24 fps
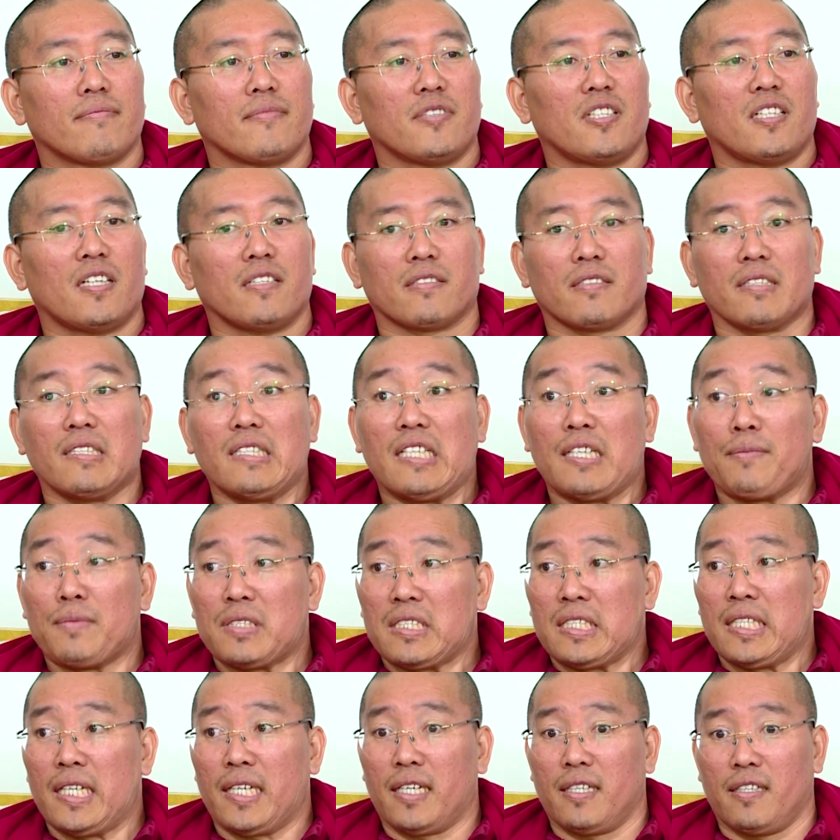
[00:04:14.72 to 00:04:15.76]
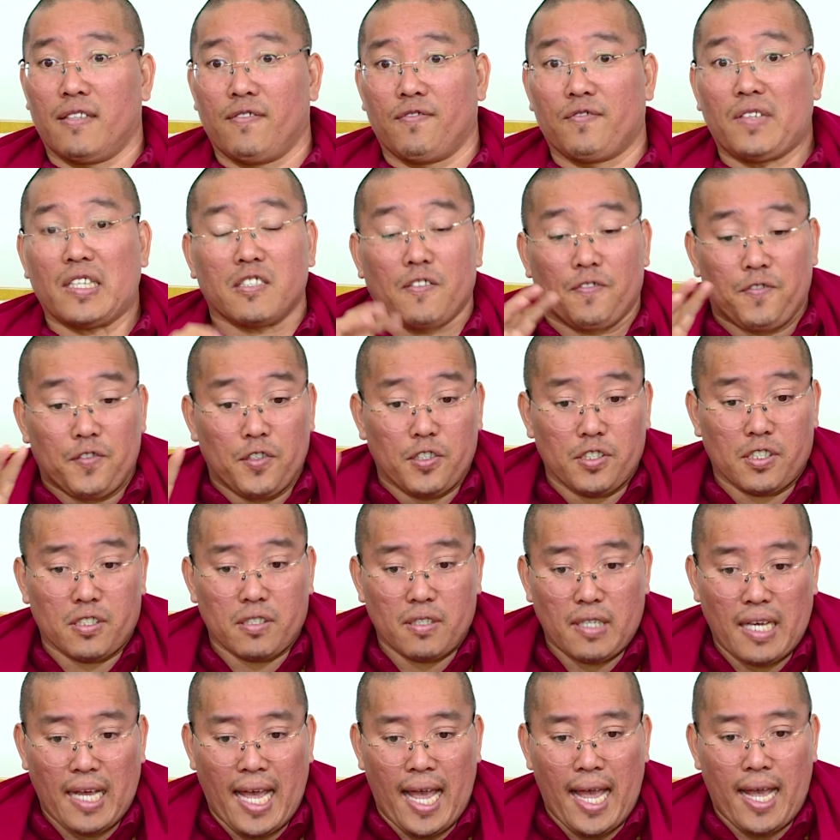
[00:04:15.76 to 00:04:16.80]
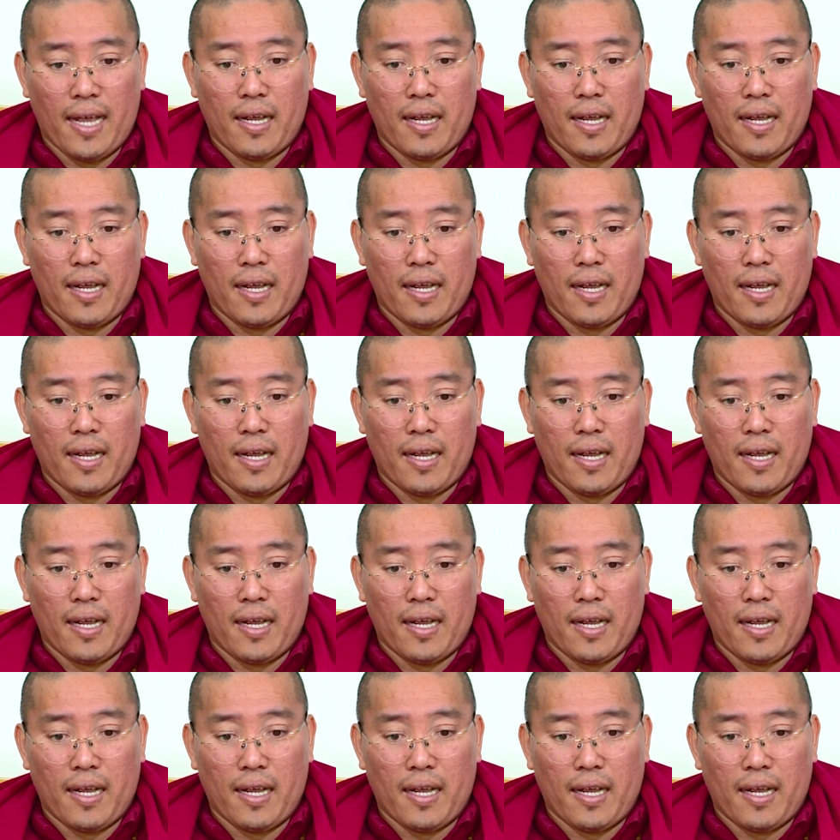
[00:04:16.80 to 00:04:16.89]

You don't see them as negative. That's the first